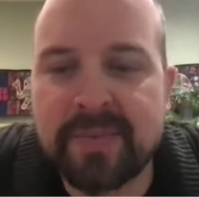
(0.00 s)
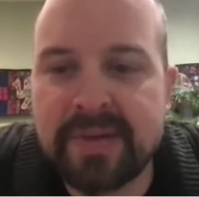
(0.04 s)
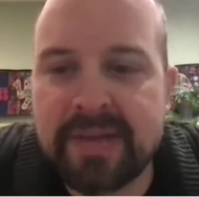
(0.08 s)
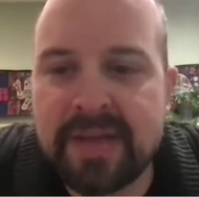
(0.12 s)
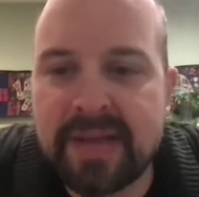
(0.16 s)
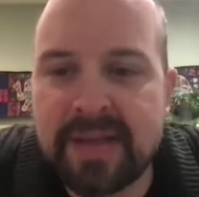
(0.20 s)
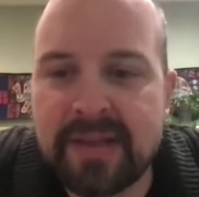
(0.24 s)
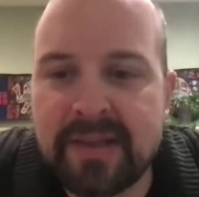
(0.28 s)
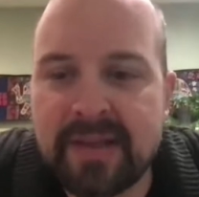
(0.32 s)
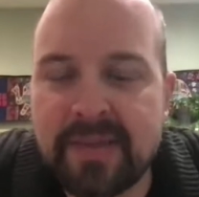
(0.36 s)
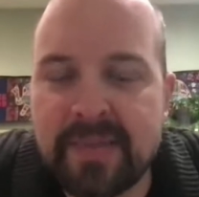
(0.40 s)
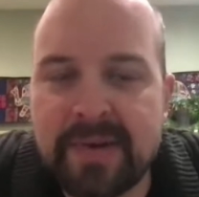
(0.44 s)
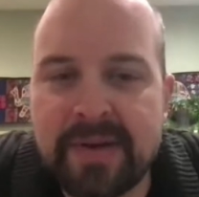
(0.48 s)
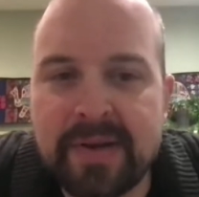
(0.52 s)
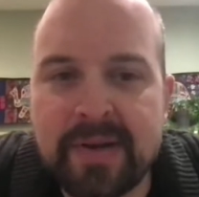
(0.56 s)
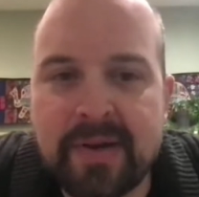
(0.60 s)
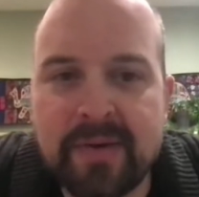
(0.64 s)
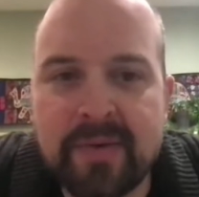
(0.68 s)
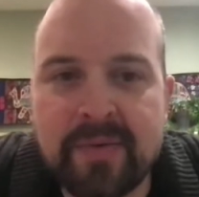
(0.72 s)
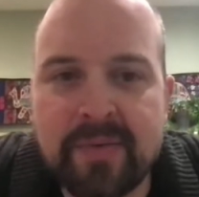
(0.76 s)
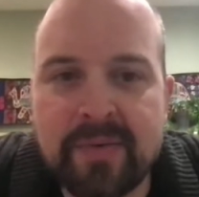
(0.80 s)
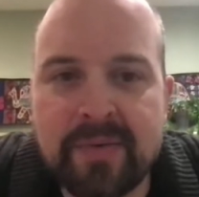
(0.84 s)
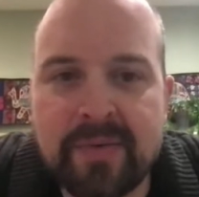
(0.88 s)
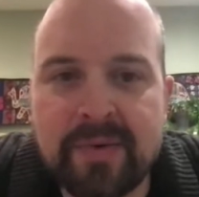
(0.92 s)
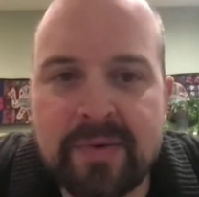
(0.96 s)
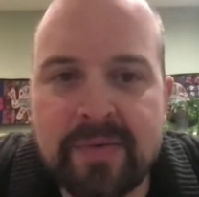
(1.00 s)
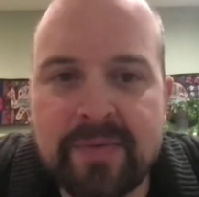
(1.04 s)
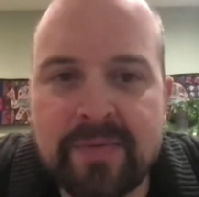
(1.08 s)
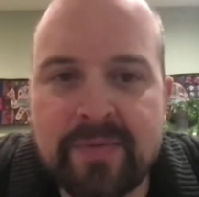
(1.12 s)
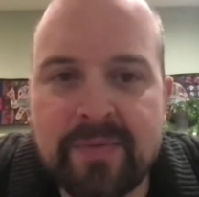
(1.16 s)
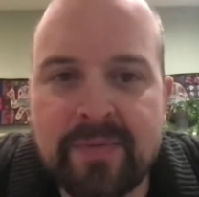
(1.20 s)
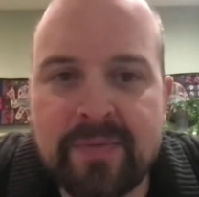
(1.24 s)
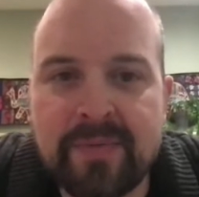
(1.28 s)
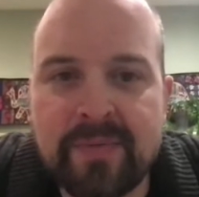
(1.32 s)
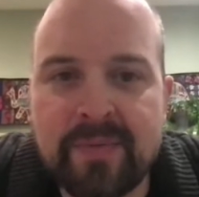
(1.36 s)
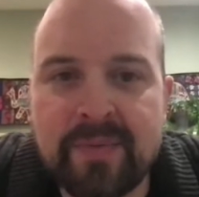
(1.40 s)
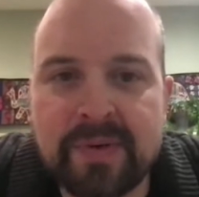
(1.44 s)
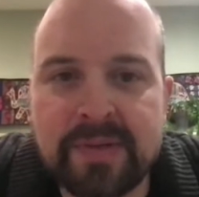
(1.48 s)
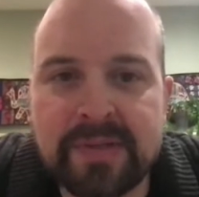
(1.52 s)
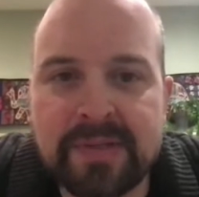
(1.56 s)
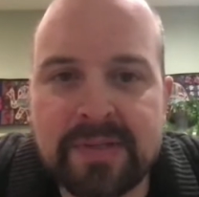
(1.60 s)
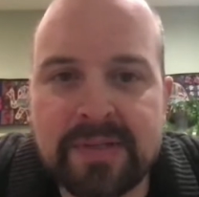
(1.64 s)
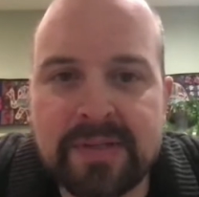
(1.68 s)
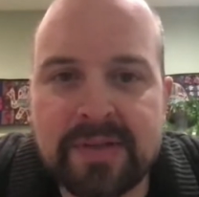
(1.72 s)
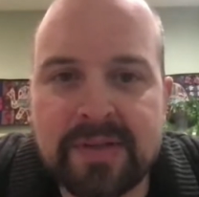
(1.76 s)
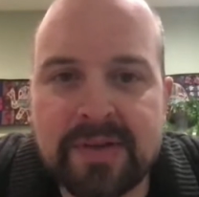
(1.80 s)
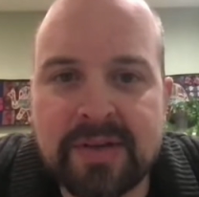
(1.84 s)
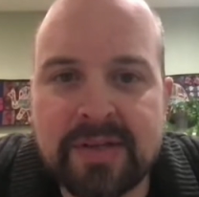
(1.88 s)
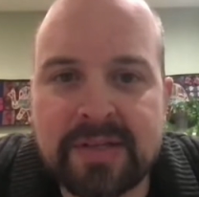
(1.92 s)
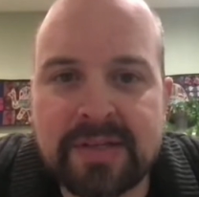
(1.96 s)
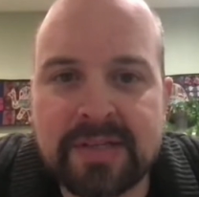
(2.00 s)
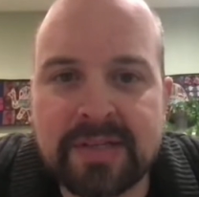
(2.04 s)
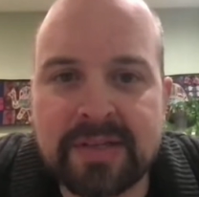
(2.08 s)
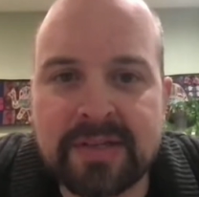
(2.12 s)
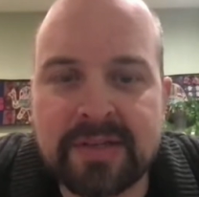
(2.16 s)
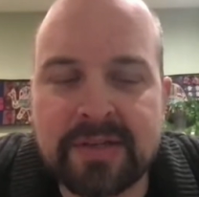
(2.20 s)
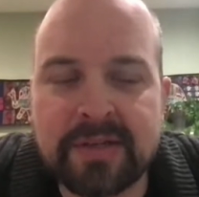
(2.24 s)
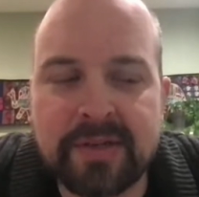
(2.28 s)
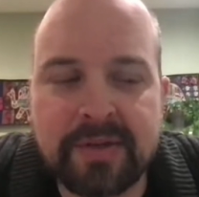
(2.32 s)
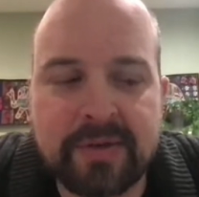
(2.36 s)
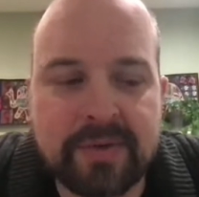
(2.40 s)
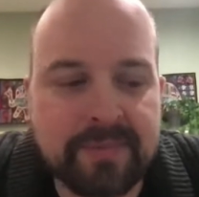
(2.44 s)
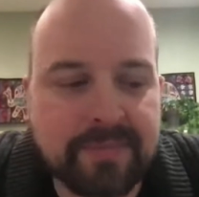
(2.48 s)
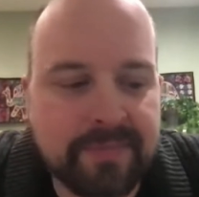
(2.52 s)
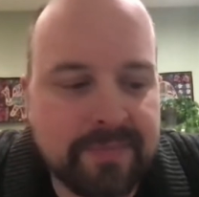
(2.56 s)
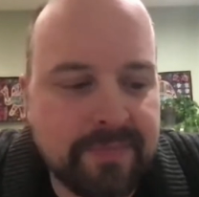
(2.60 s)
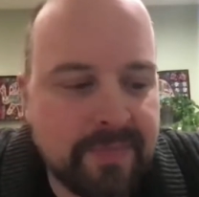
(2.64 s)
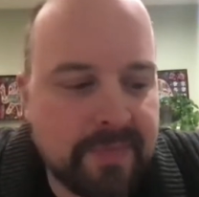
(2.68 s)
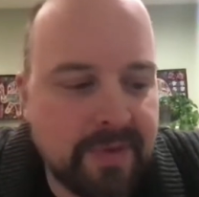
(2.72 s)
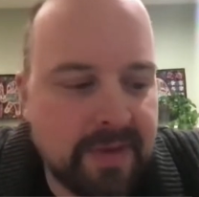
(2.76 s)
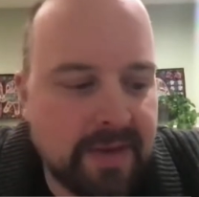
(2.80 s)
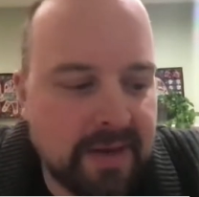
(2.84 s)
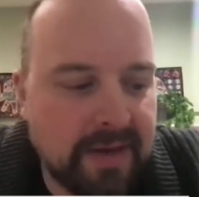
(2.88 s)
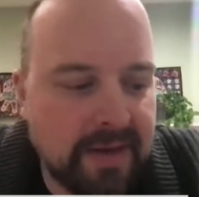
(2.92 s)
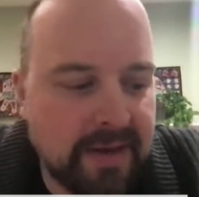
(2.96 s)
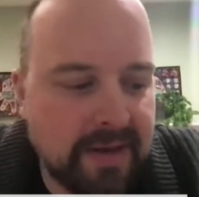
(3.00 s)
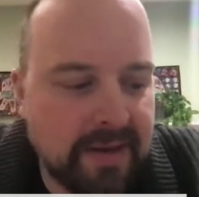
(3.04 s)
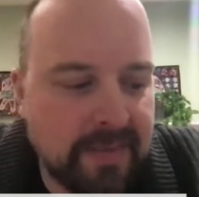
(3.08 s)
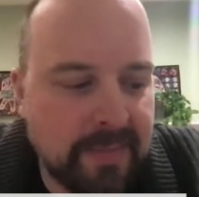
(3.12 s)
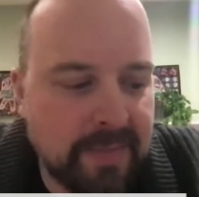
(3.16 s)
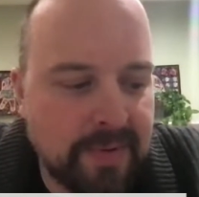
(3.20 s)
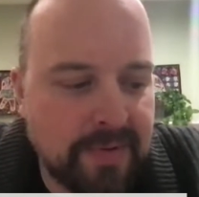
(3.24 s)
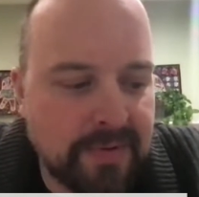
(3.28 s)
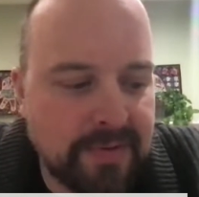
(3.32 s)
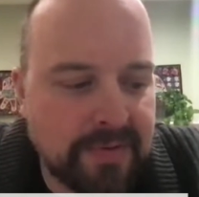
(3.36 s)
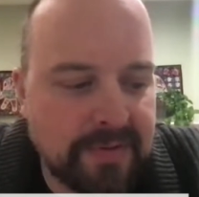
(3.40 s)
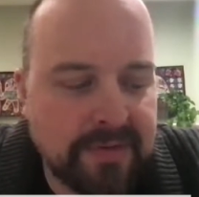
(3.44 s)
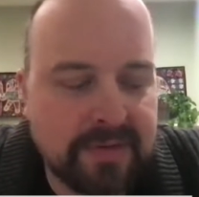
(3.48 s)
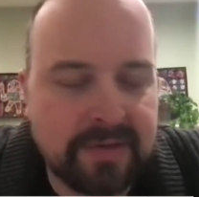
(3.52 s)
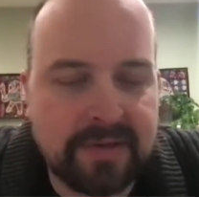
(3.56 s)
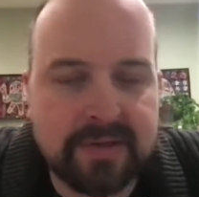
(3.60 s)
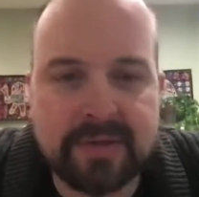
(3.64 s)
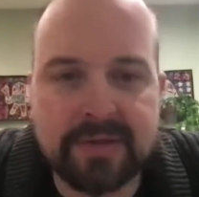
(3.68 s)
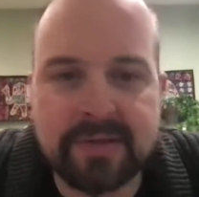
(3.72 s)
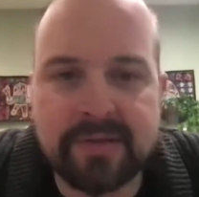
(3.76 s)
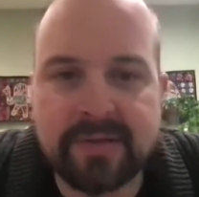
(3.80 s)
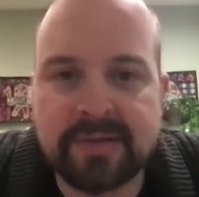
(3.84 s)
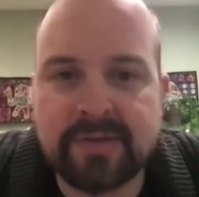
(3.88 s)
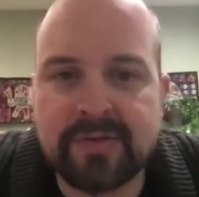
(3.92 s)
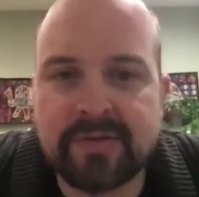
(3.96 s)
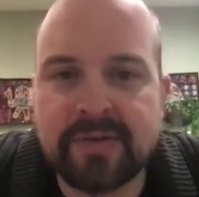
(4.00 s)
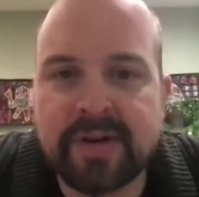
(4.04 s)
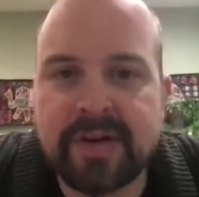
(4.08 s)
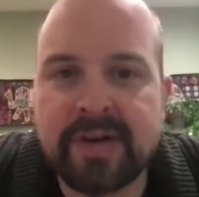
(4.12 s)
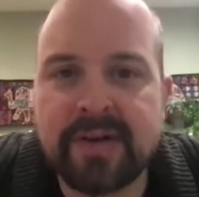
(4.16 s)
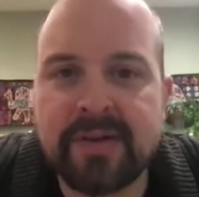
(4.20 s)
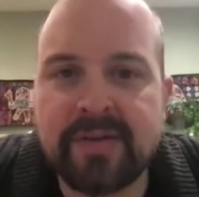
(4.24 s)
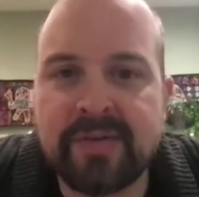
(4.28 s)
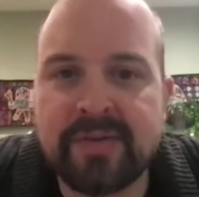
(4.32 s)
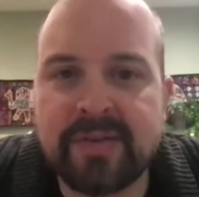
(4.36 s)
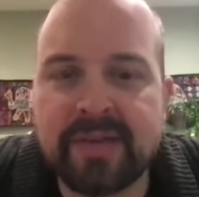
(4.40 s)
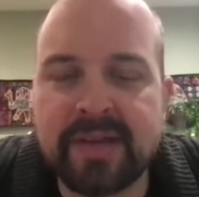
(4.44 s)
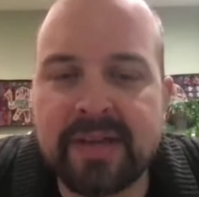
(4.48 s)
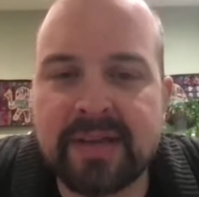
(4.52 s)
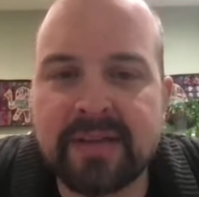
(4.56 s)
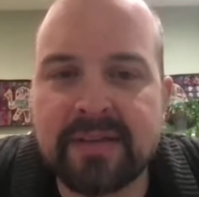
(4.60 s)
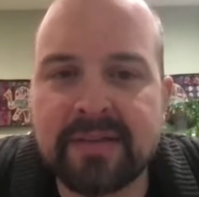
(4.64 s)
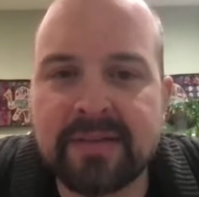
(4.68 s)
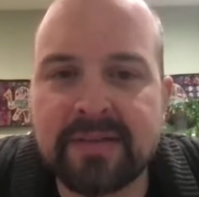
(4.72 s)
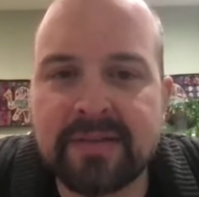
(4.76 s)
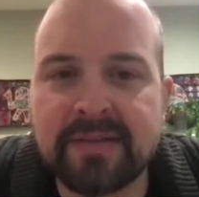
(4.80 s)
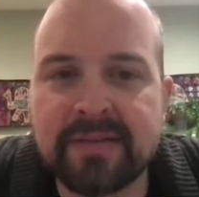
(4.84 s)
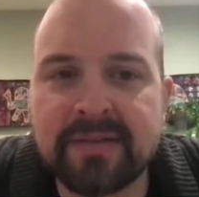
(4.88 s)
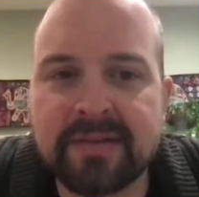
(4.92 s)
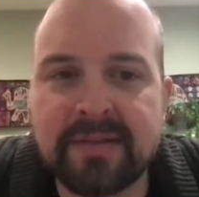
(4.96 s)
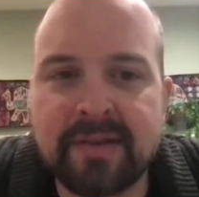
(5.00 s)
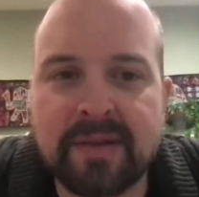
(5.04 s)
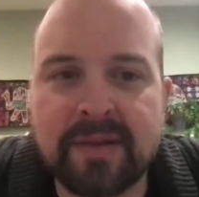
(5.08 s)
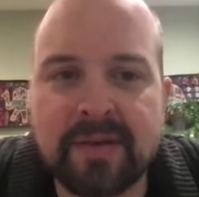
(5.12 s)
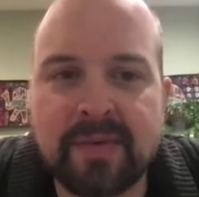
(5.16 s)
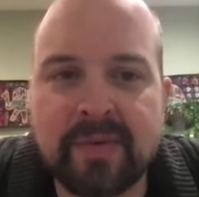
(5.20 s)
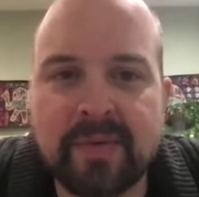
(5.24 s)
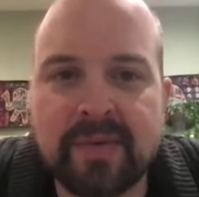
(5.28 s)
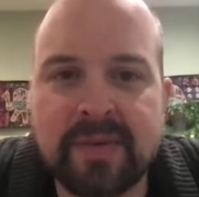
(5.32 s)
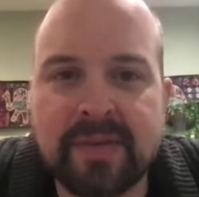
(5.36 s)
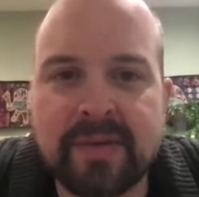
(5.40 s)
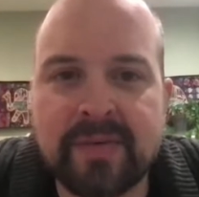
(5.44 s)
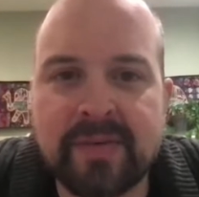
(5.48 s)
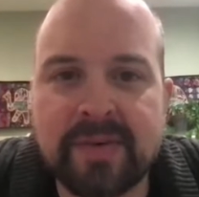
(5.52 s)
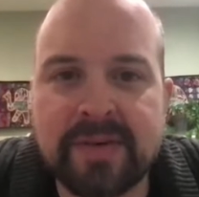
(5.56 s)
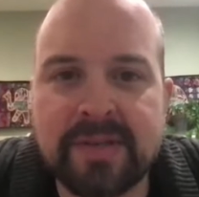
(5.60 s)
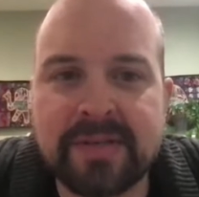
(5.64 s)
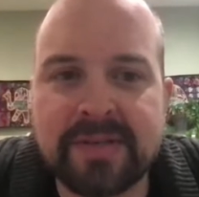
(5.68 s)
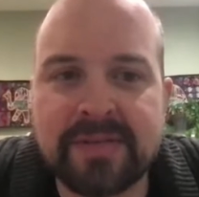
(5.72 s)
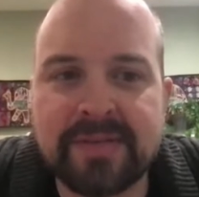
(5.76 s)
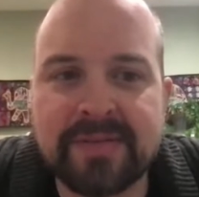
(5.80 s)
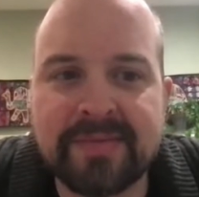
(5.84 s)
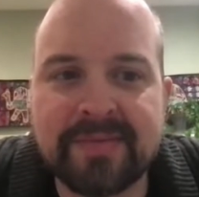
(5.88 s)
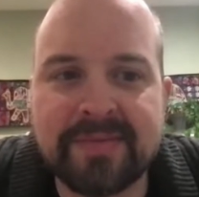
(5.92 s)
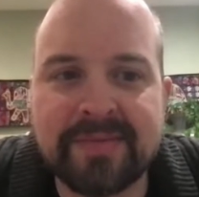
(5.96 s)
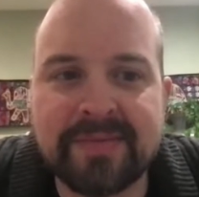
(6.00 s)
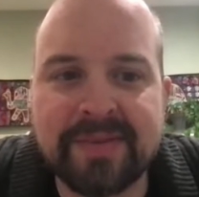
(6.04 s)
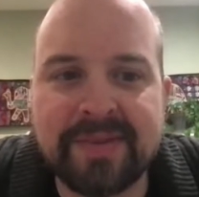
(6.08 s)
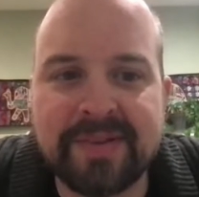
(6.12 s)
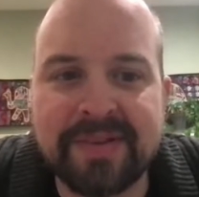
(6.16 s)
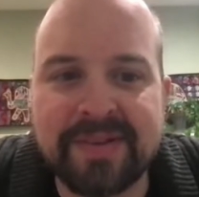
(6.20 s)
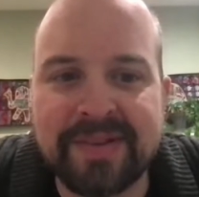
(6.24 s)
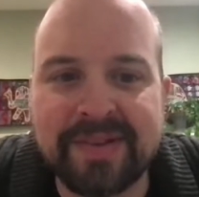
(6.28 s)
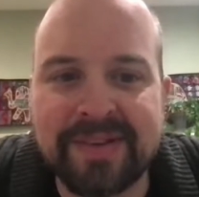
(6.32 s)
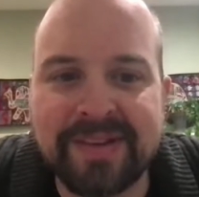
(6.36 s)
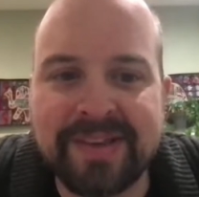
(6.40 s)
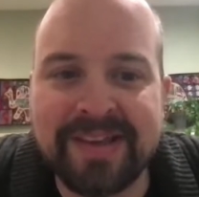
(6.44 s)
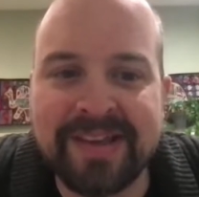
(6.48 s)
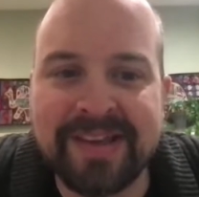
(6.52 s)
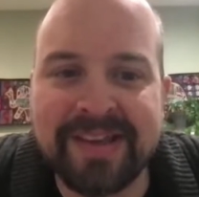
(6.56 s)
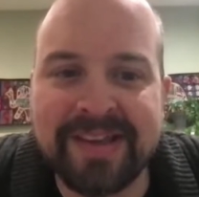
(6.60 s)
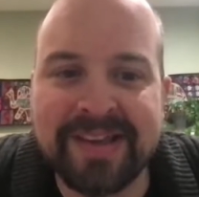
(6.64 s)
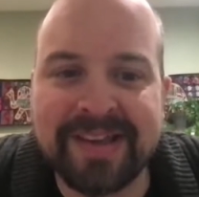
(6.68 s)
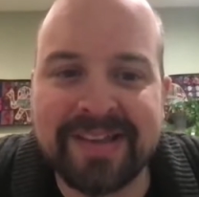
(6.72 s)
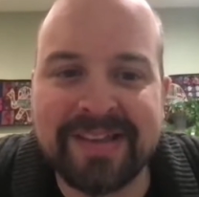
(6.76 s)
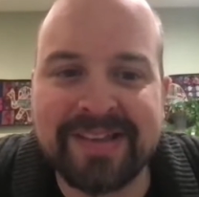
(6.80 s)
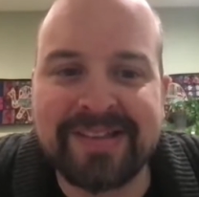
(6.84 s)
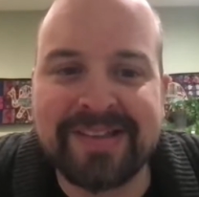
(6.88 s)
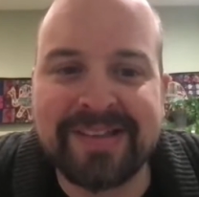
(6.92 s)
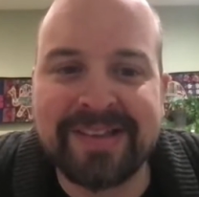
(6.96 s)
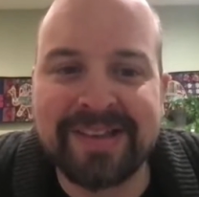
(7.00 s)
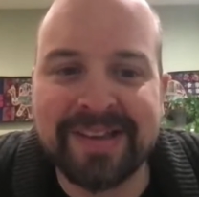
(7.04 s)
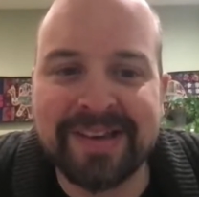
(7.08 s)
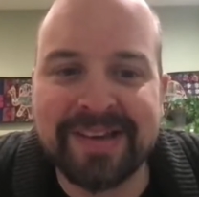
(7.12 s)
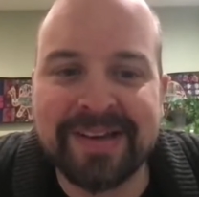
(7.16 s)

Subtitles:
But yeah, let me know if what you guys like to do, and I'm always in trying new things within reason. And